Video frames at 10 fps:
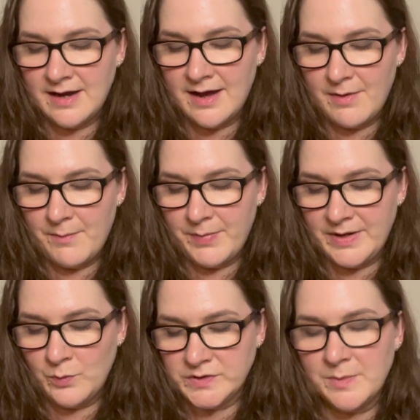but
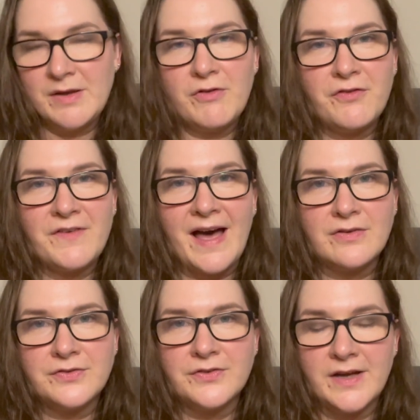it was a bit of a
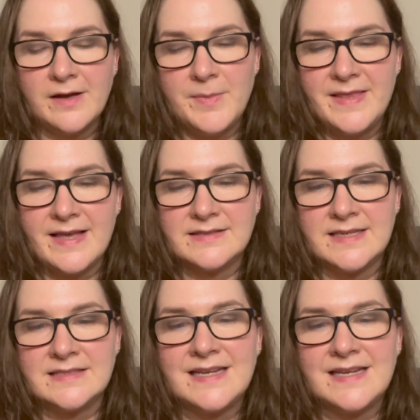faff in that sense.